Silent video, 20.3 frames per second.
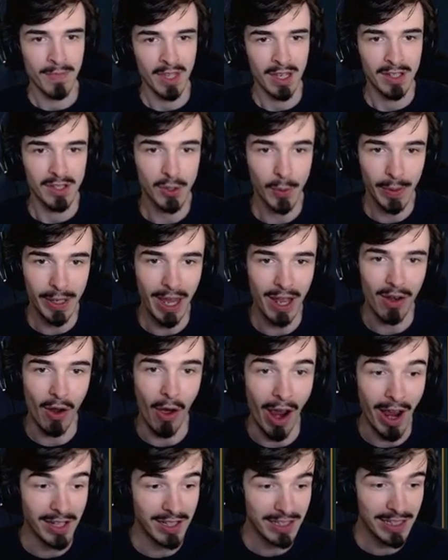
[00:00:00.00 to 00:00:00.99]
So again,
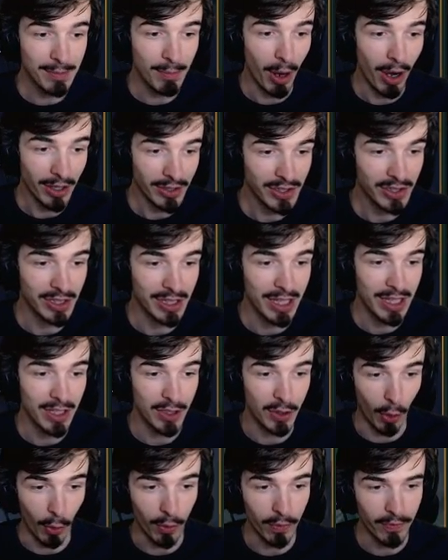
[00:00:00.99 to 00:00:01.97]
I see Master Yi
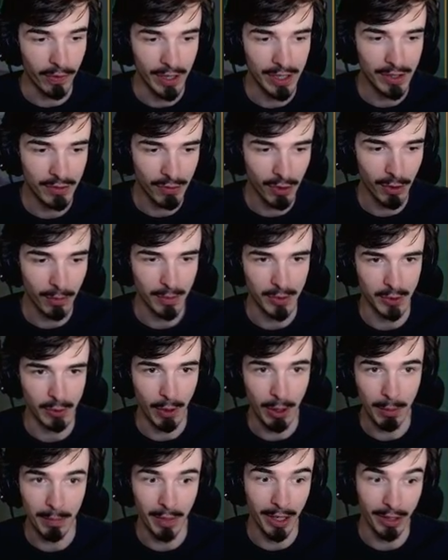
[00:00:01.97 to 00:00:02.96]
go for his Gromp. So
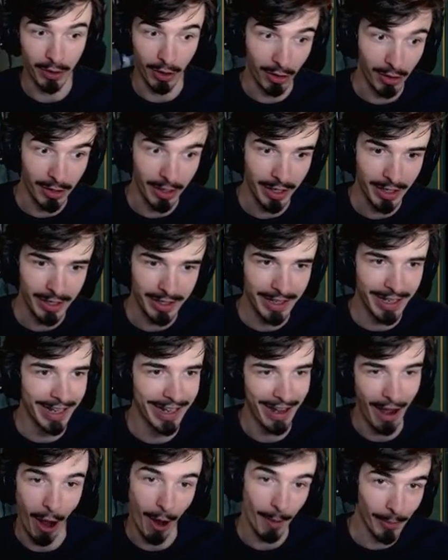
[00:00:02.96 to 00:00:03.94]
I'm like, all right,
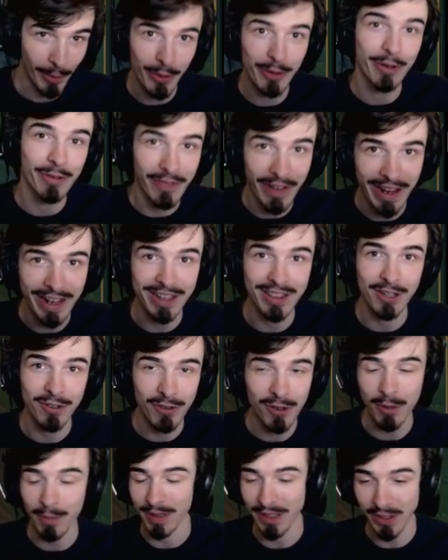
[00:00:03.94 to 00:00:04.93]
I'm going to invade the
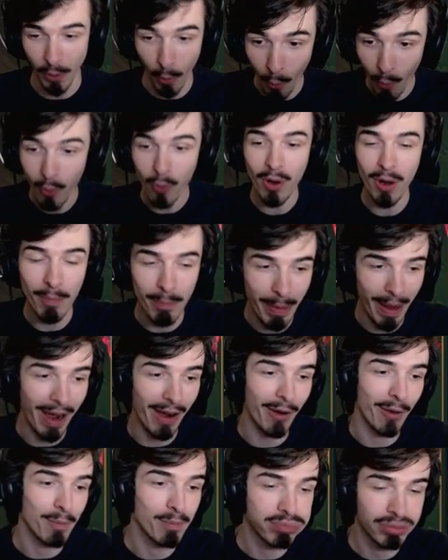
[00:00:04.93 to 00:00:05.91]
Gromp. It's all
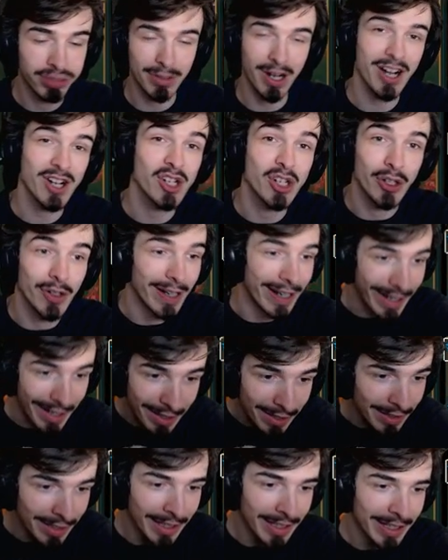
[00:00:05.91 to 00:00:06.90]
about
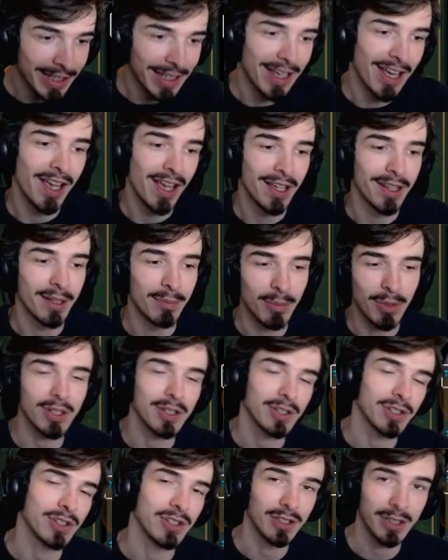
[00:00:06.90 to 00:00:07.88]
pressuring the
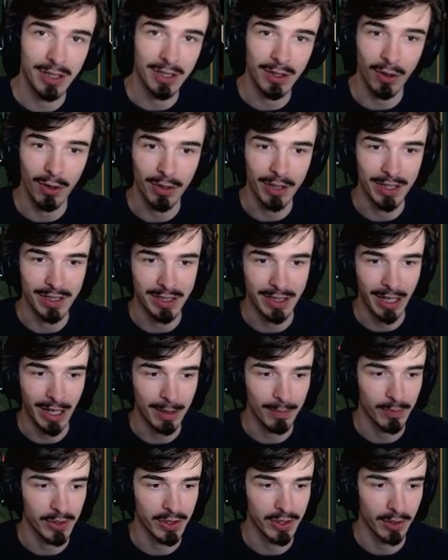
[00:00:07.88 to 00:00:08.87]
Master Yi on his
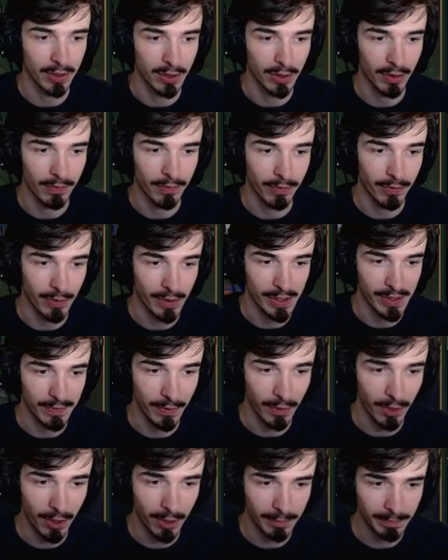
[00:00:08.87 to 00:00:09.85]
camps for his
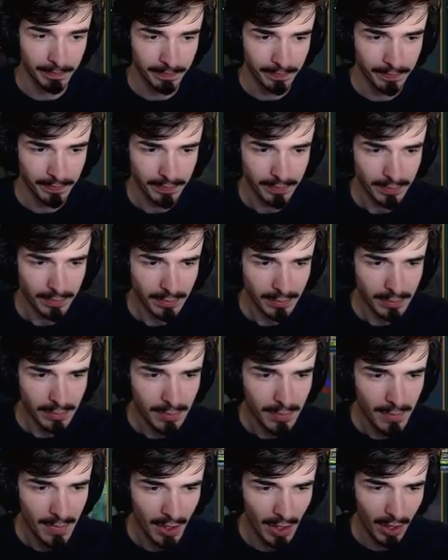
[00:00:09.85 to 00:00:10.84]
farm.
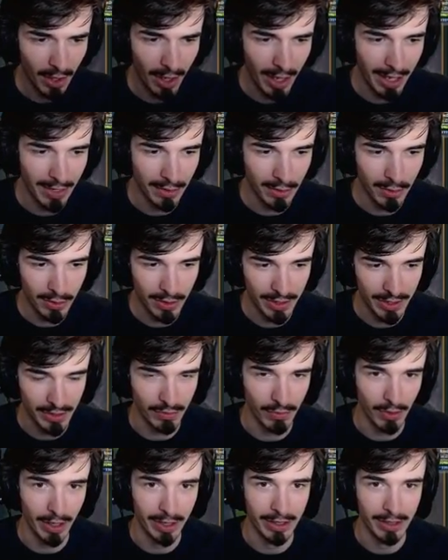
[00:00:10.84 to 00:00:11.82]
And look at
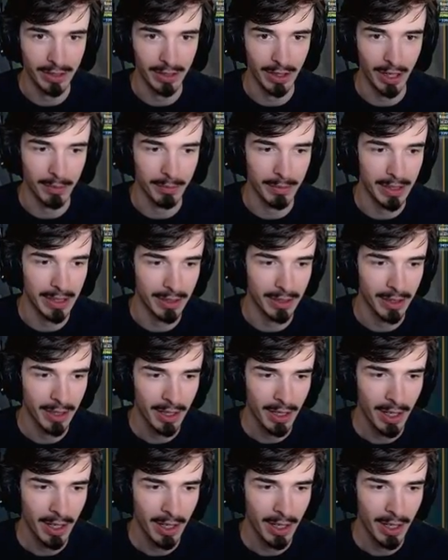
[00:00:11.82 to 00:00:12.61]
this right here. I mean...